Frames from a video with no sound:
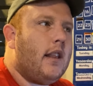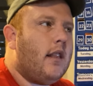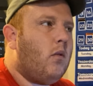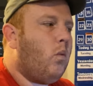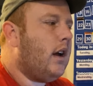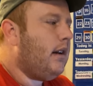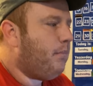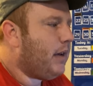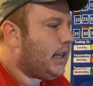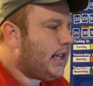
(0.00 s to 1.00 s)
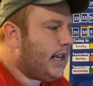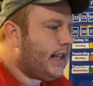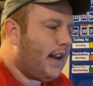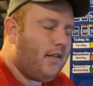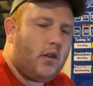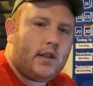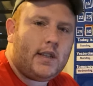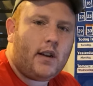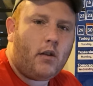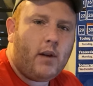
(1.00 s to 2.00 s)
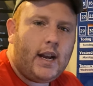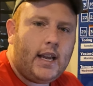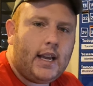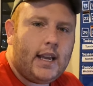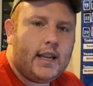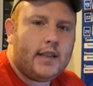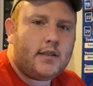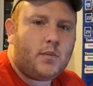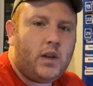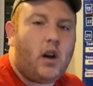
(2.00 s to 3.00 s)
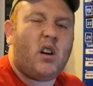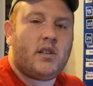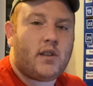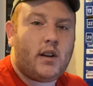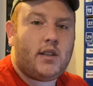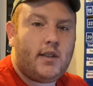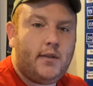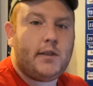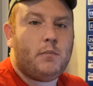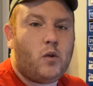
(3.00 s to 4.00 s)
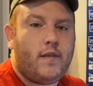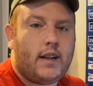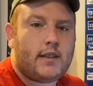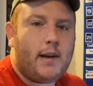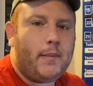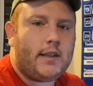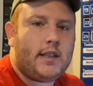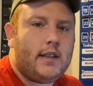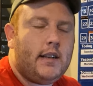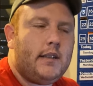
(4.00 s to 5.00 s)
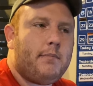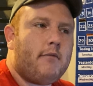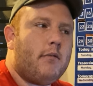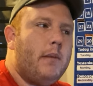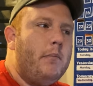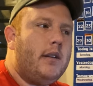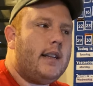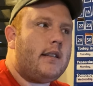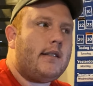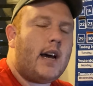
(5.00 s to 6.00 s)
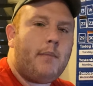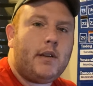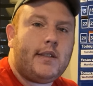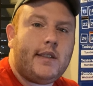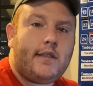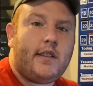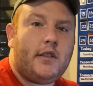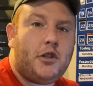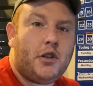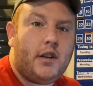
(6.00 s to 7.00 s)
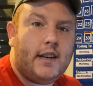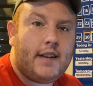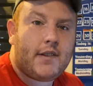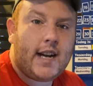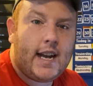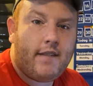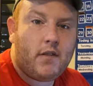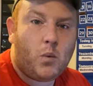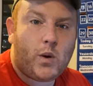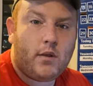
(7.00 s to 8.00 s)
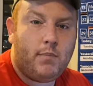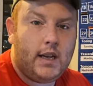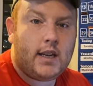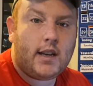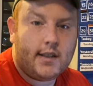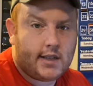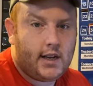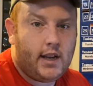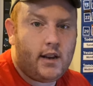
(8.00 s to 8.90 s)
one big thing that I've noticed in our writing is we are starting to use some more of that topic sentence, but remember that the topic sentence should never have the word because in it.